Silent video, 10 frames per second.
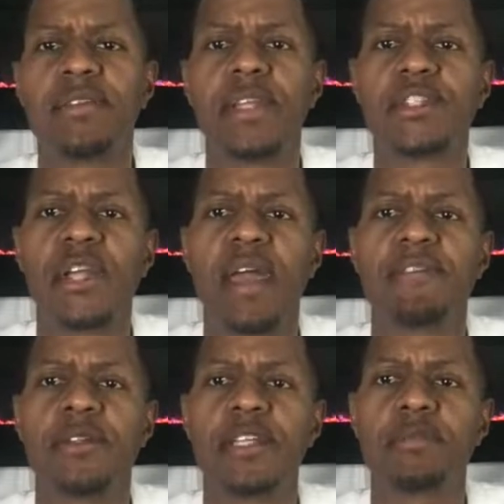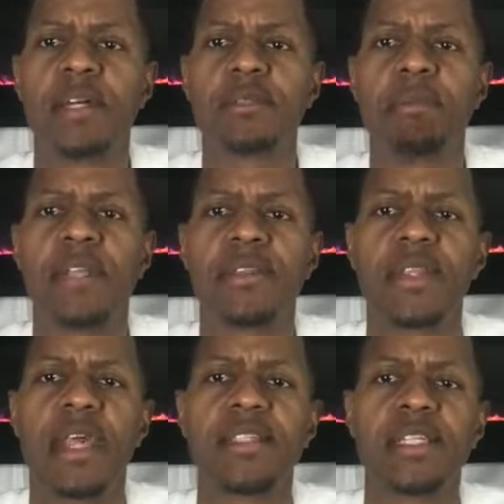That travel is much better than
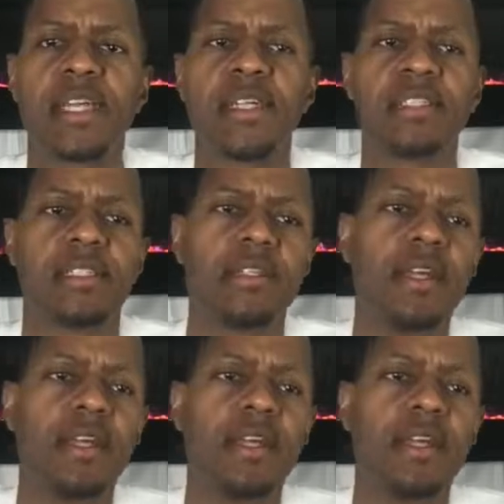education.